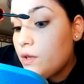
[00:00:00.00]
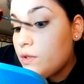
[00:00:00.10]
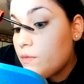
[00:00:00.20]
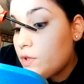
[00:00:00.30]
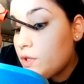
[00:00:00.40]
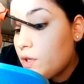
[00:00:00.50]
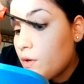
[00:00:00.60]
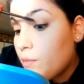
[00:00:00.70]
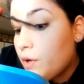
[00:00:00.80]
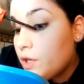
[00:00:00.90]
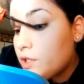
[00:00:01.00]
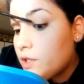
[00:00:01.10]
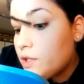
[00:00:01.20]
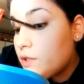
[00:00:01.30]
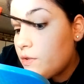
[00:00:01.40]
So I'm just gonna brush
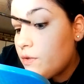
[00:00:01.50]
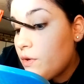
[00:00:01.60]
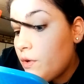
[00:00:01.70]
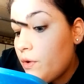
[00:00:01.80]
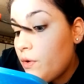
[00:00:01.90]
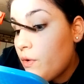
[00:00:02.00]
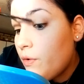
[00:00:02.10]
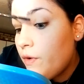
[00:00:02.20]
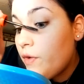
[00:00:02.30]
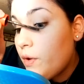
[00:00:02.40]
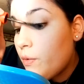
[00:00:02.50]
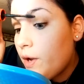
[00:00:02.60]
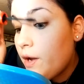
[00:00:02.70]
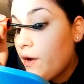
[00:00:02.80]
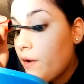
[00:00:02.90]
this through
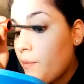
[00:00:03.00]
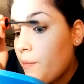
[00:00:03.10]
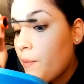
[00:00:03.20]
everywhere.